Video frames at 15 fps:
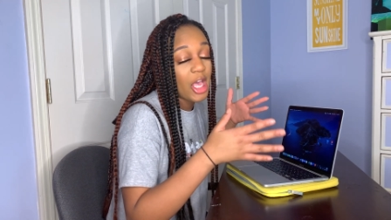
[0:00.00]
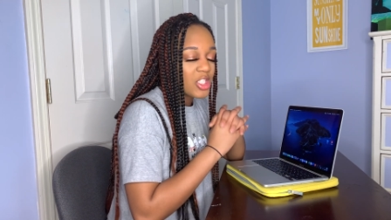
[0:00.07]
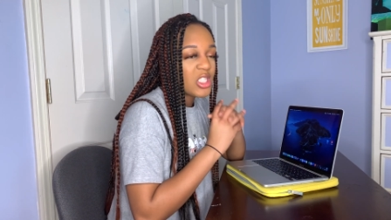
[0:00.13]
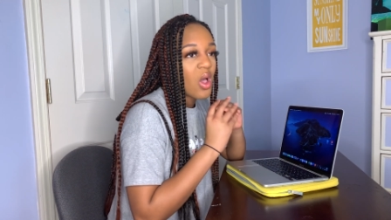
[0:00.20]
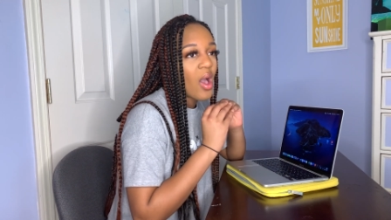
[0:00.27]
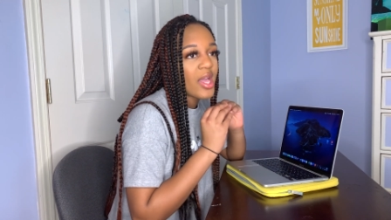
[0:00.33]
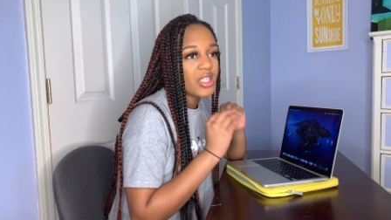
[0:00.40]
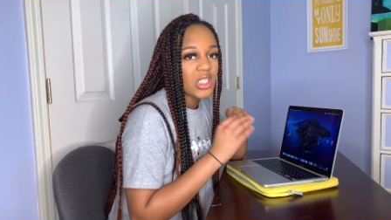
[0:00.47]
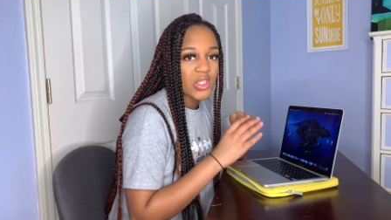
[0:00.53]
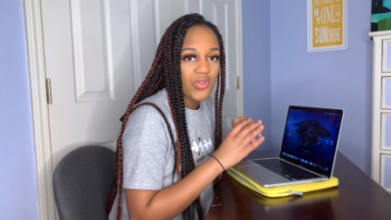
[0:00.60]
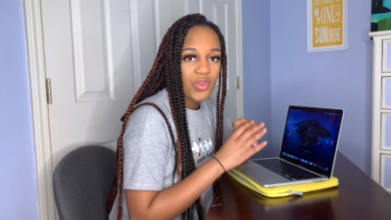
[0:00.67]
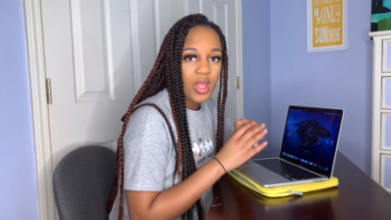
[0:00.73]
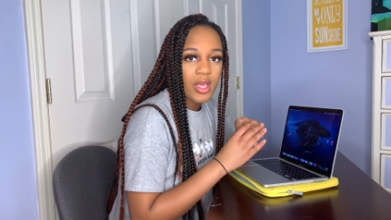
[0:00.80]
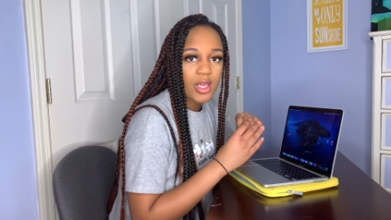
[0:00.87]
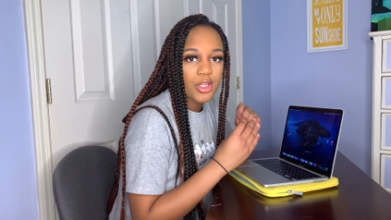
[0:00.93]
So I just
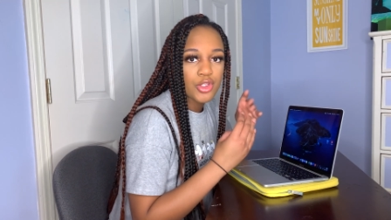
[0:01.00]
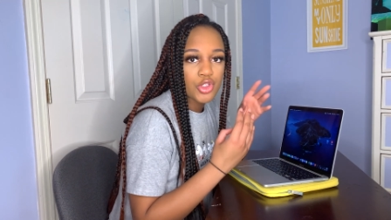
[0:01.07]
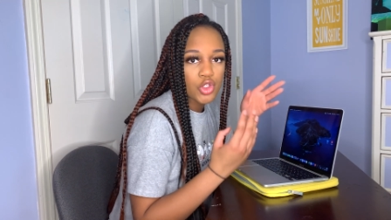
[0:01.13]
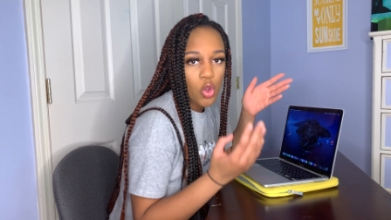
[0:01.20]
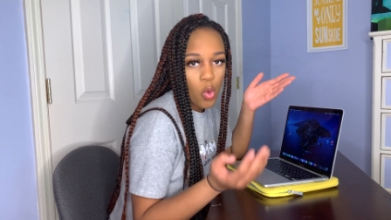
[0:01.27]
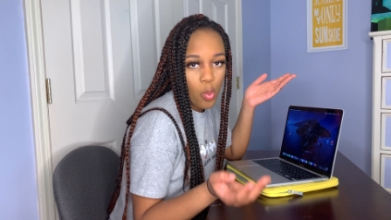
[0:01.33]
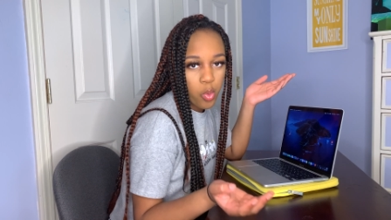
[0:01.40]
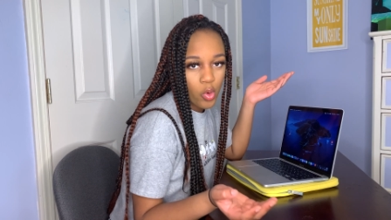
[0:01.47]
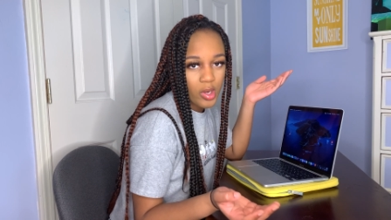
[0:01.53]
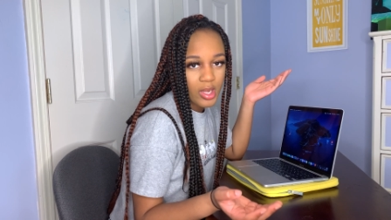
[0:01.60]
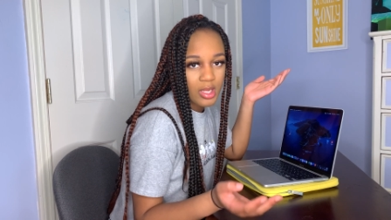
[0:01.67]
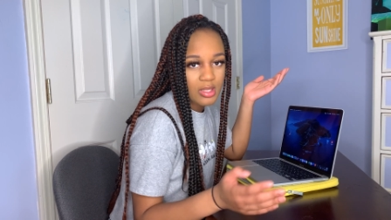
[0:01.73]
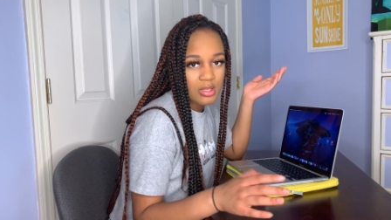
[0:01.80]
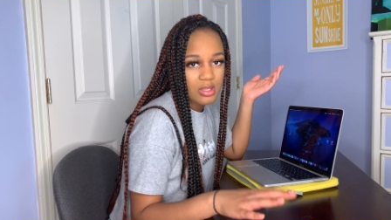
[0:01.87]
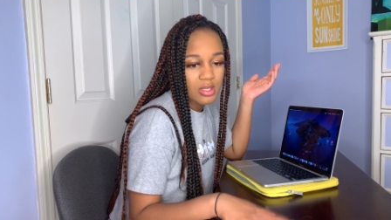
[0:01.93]
feel like it's so
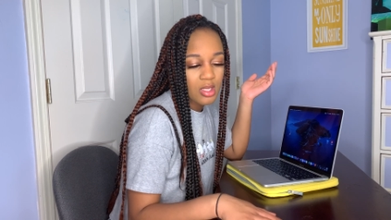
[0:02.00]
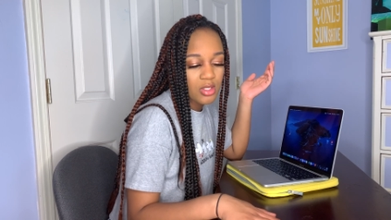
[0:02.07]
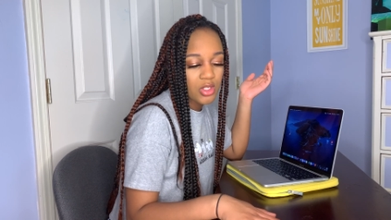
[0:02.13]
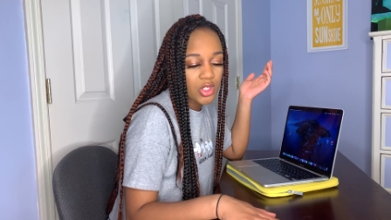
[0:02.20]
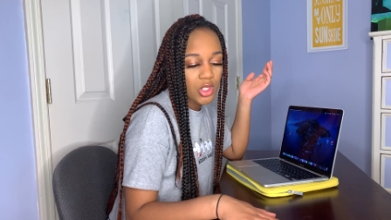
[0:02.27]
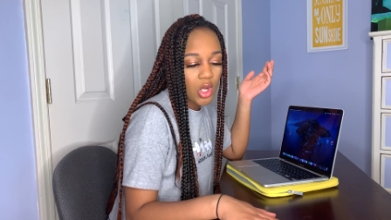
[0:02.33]
important, since,